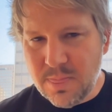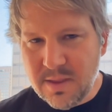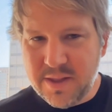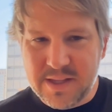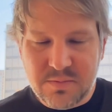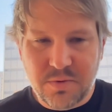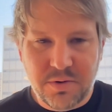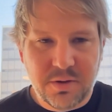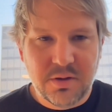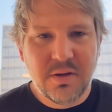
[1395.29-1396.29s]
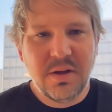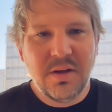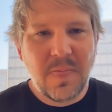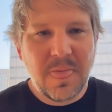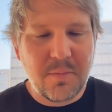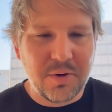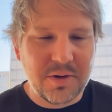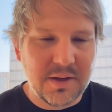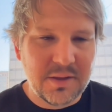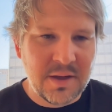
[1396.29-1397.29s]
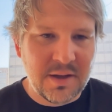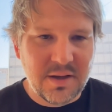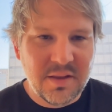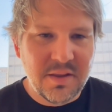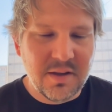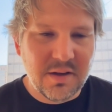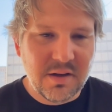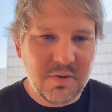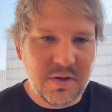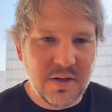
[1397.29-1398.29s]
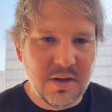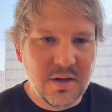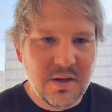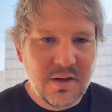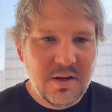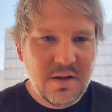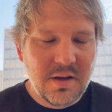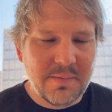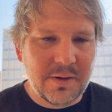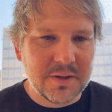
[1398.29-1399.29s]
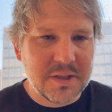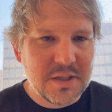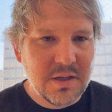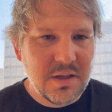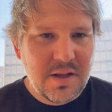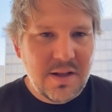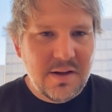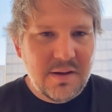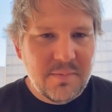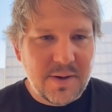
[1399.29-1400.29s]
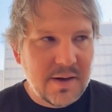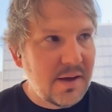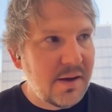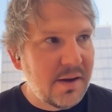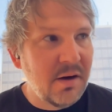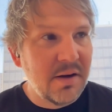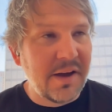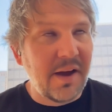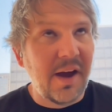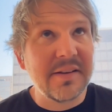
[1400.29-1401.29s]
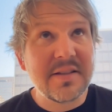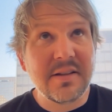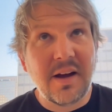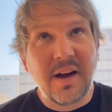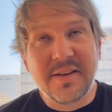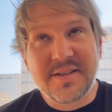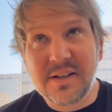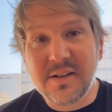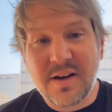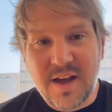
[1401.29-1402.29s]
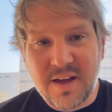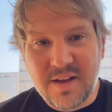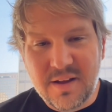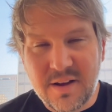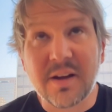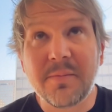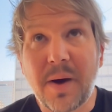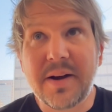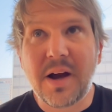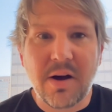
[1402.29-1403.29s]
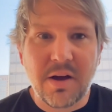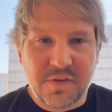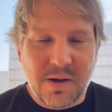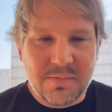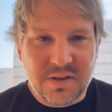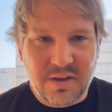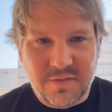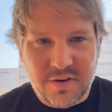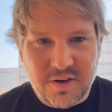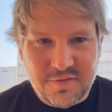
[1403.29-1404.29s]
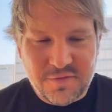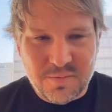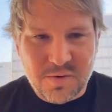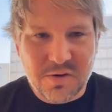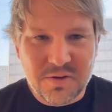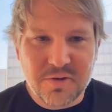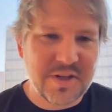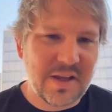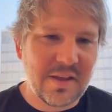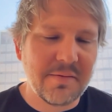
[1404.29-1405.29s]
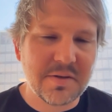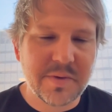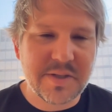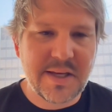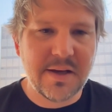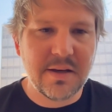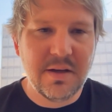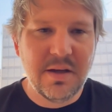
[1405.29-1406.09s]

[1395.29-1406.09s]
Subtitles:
that's worth burdening the community about it. But I still have like by now I've come to the very firm conclusion that that was a mistake.